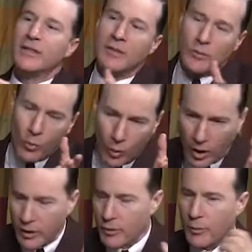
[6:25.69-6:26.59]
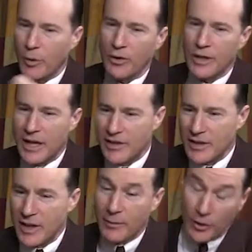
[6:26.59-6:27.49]
didn't work with the protease
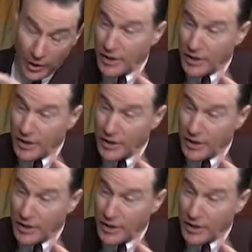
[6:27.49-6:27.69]
inhibitor,